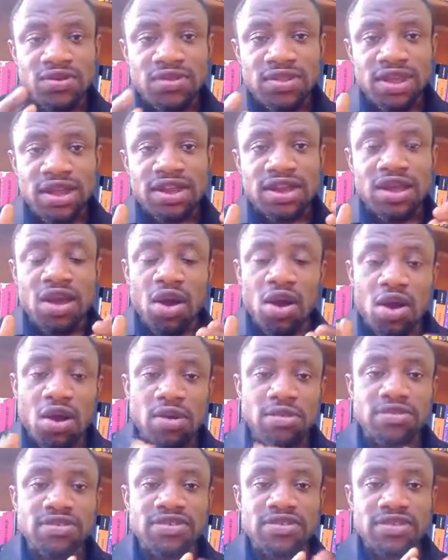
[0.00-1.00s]
that
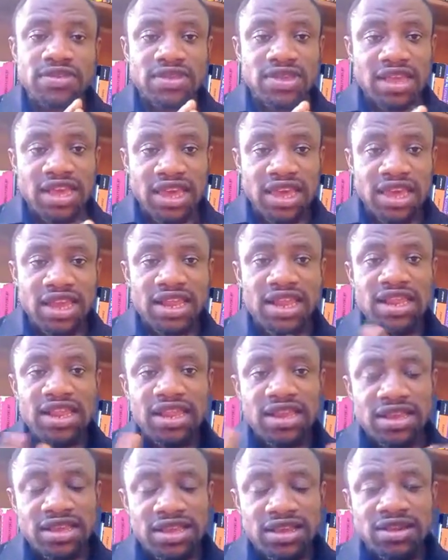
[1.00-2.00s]
comes in,
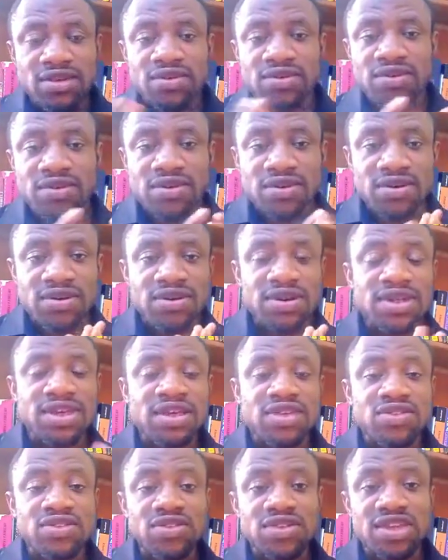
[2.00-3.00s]

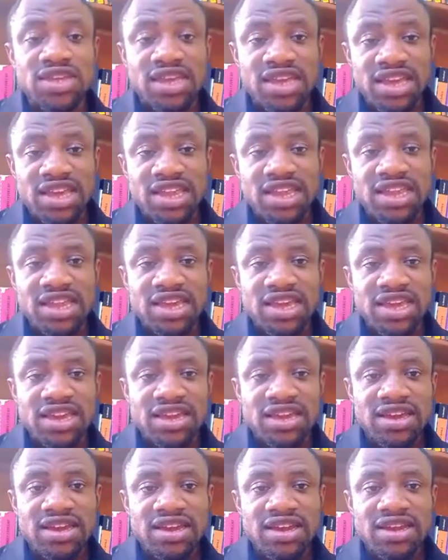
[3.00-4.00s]
into the kidney.
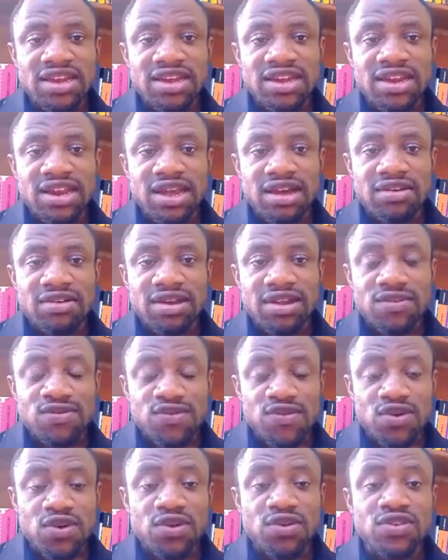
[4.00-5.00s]
Now,
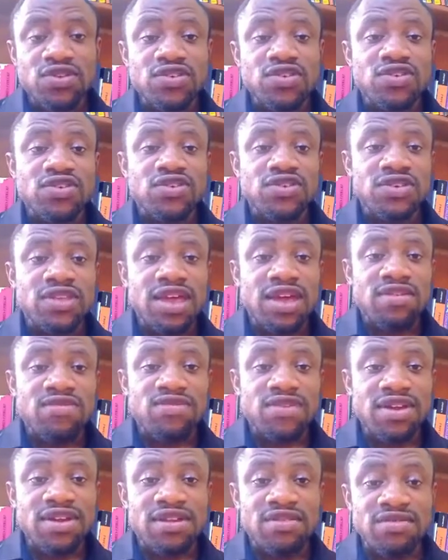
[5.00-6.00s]
nephrons, they are
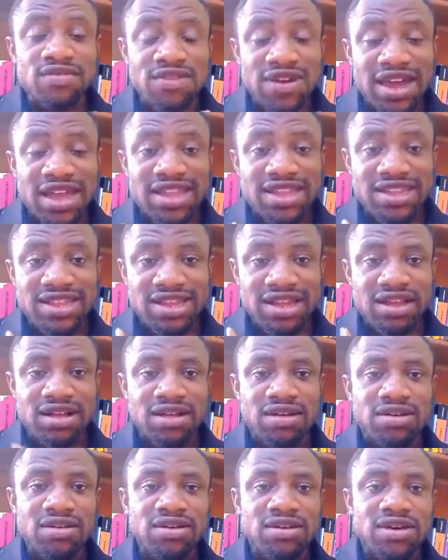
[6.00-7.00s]
very
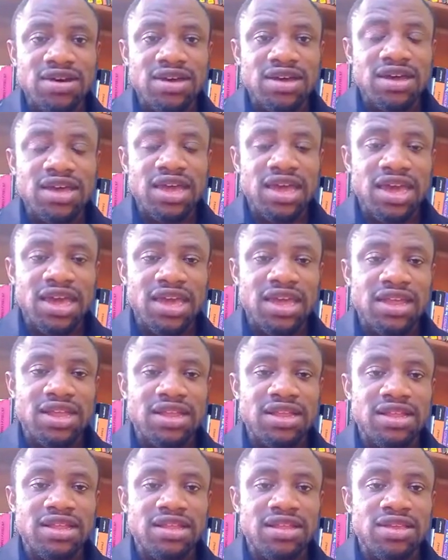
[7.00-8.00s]
vital
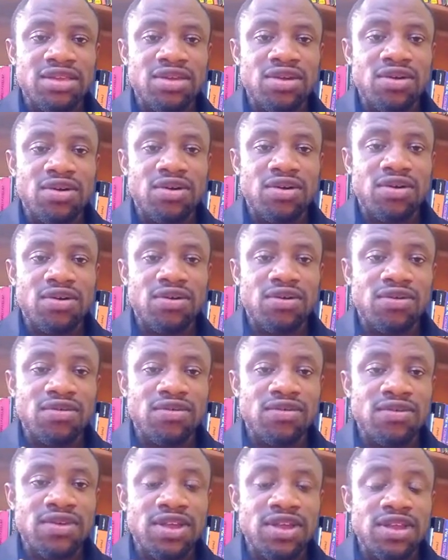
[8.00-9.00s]
in your
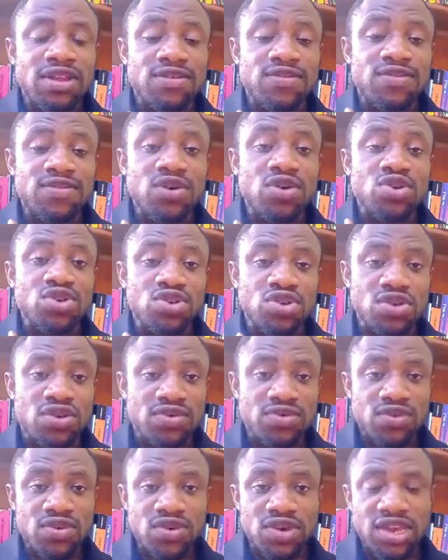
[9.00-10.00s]
in the function
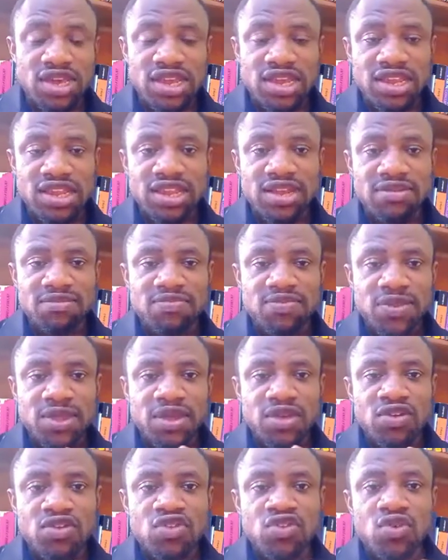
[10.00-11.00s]
of your kidney.
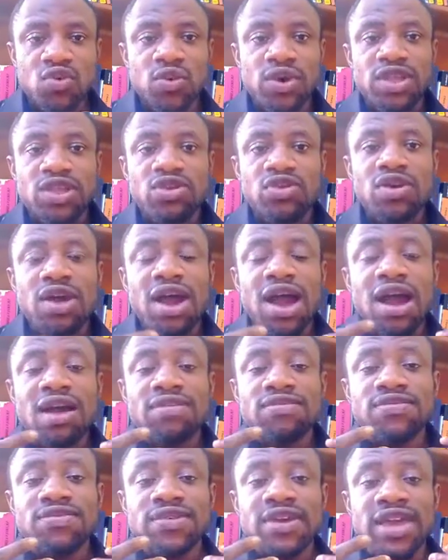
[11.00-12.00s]
So when you
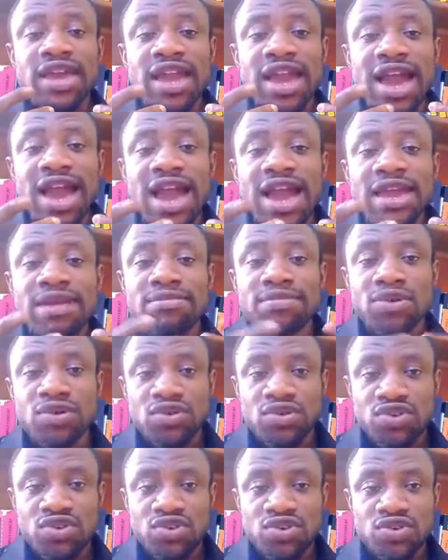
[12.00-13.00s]
have a high
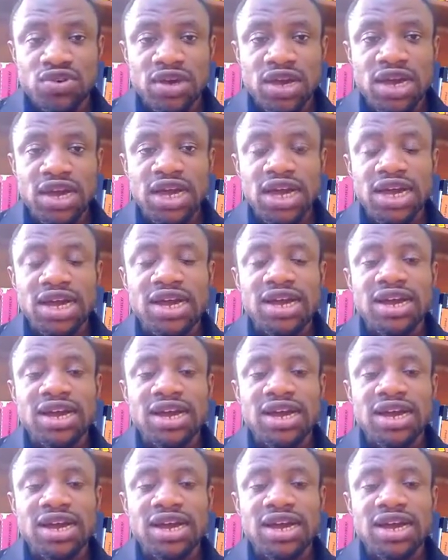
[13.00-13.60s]
blood sugar,